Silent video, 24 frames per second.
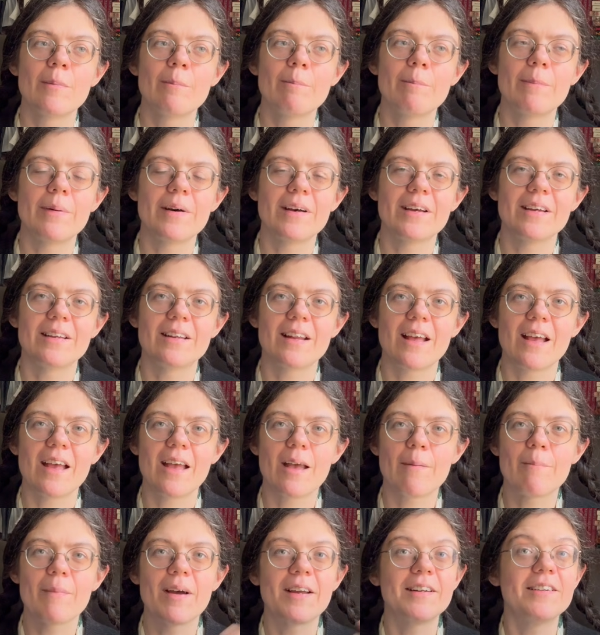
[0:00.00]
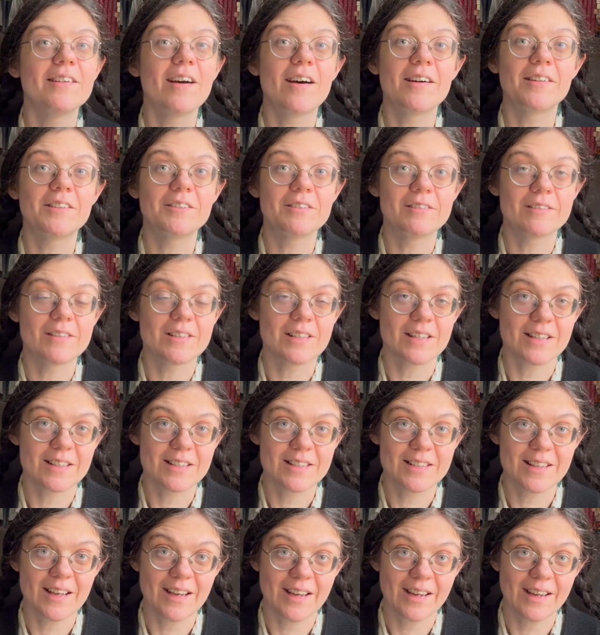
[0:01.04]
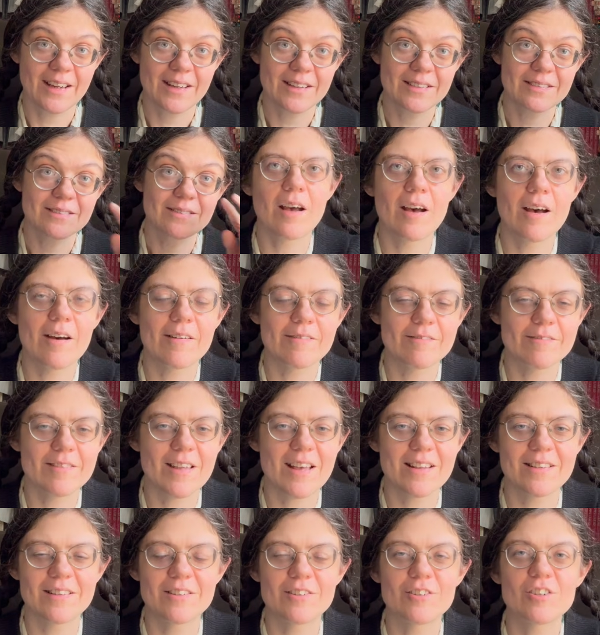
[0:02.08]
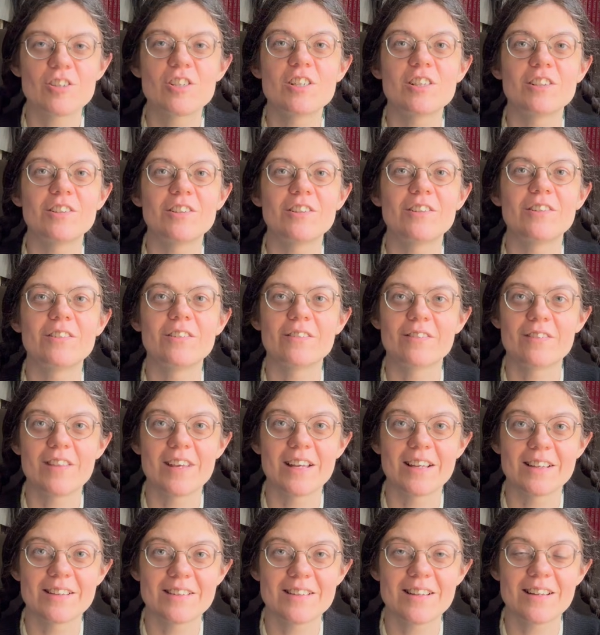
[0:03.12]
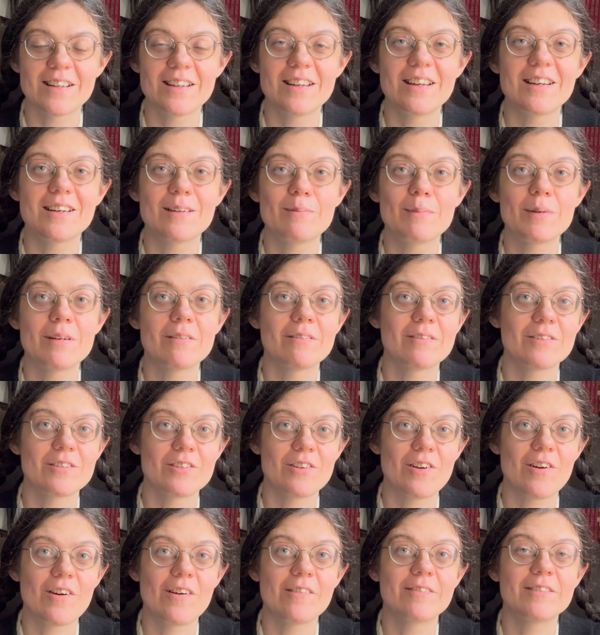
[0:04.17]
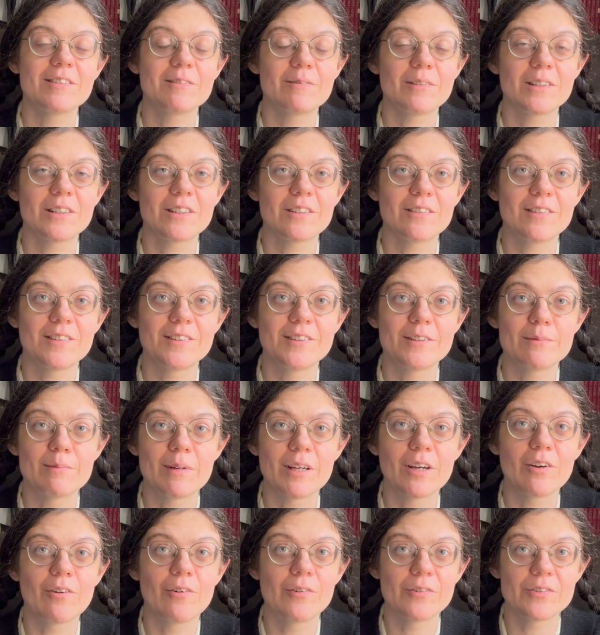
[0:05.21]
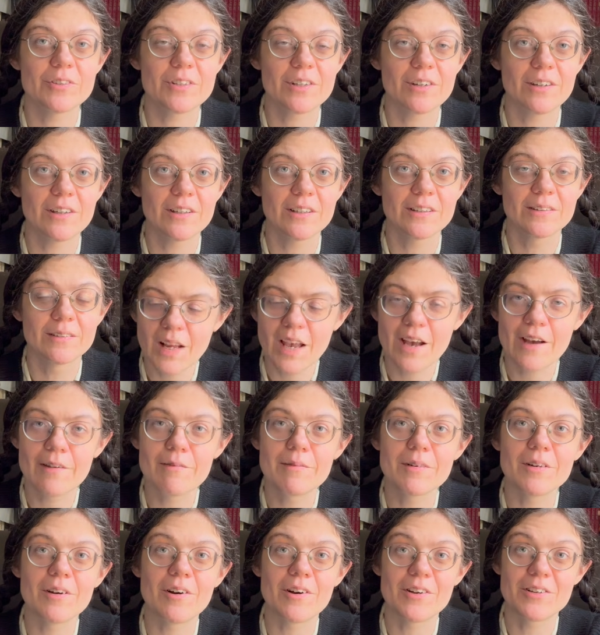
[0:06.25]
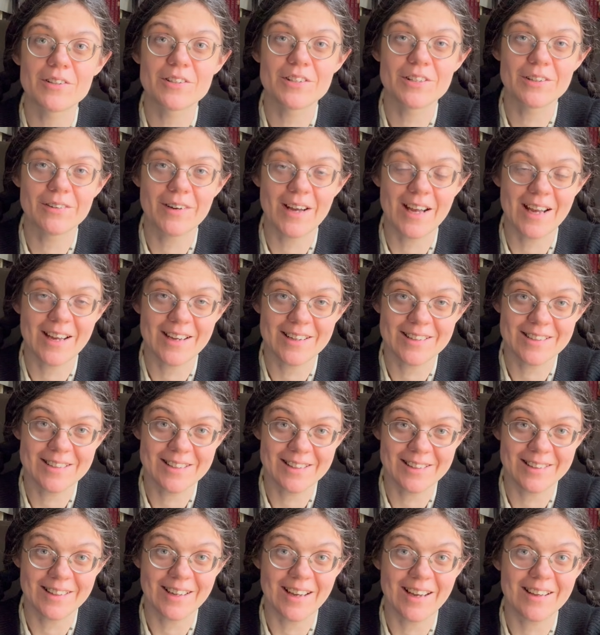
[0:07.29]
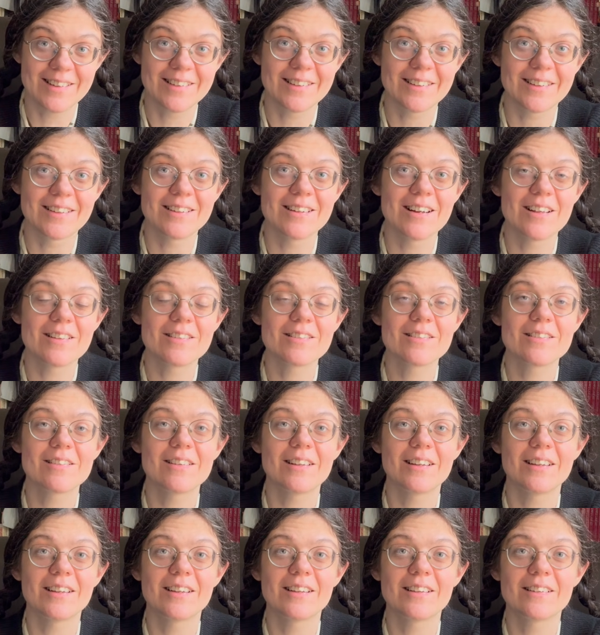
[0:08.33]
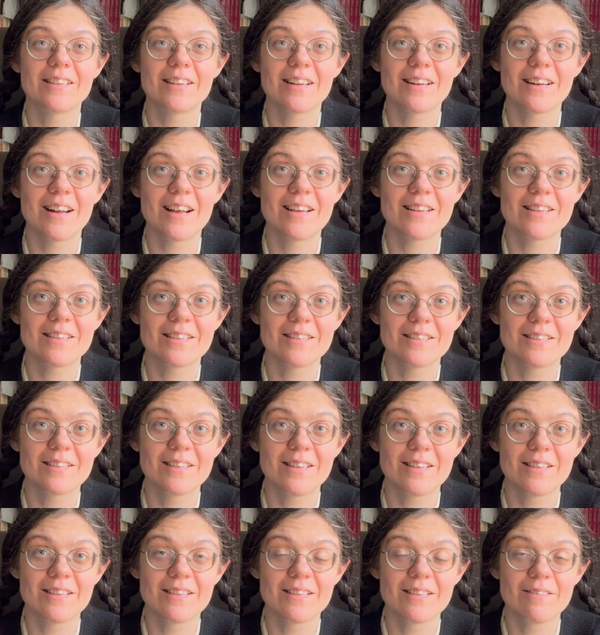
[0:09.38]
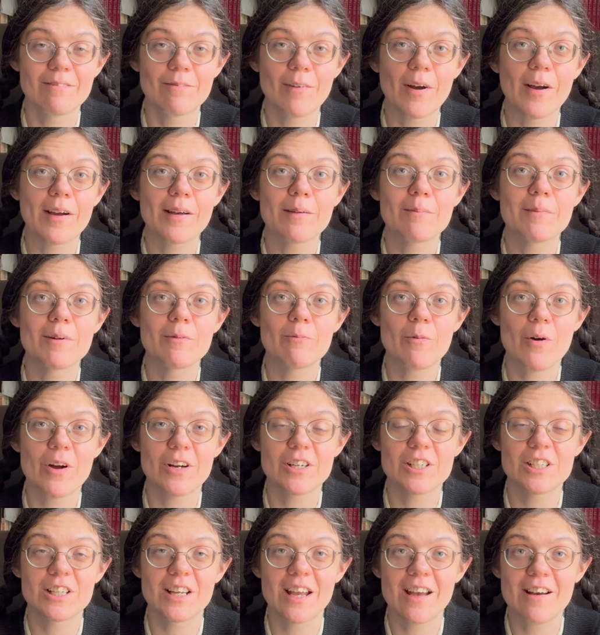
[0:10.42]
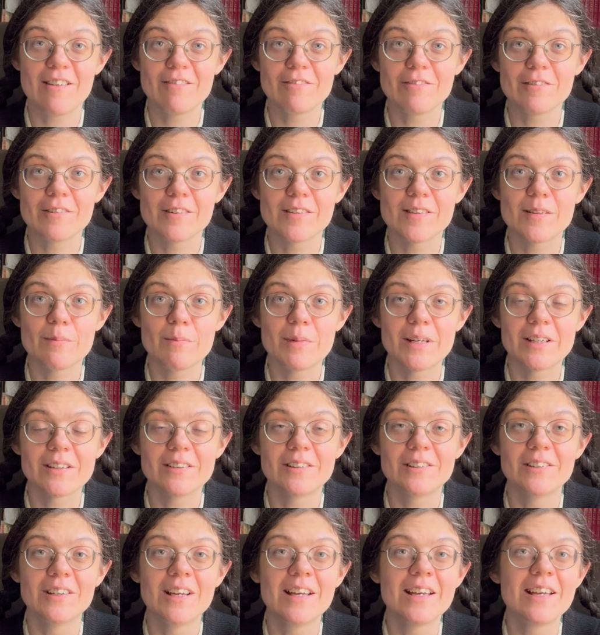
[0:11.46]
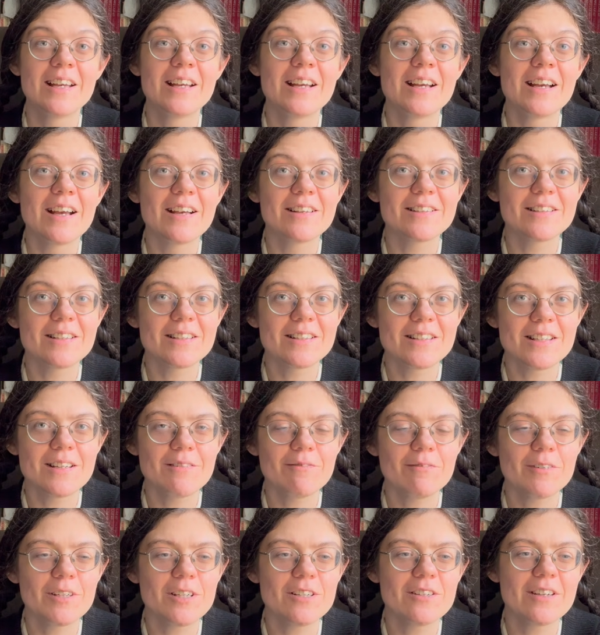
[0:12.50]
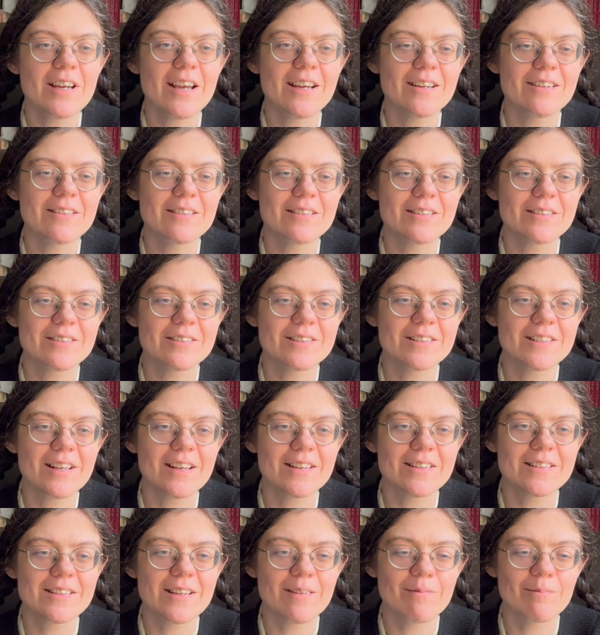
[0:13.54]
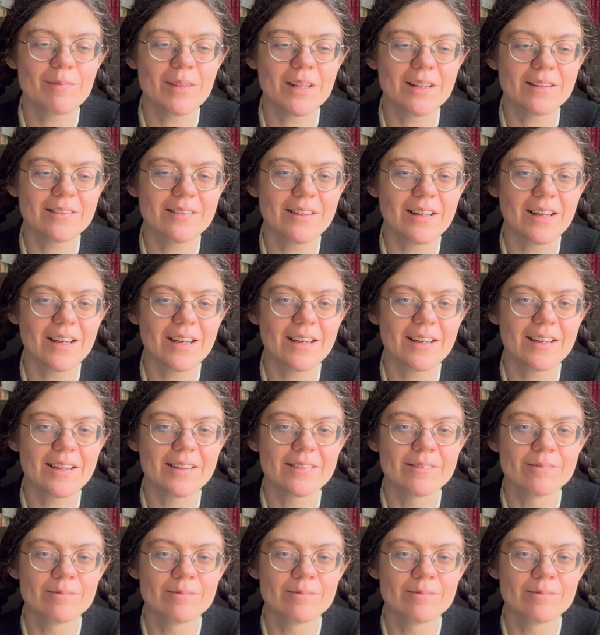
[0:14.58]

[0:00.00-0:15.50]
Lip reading: but am I not losing sight of that there's still things that need to be resolved and what their ultimate goals are? I would also add to that another thing that I recommend watching out for in the middle is a scene where your character says something like,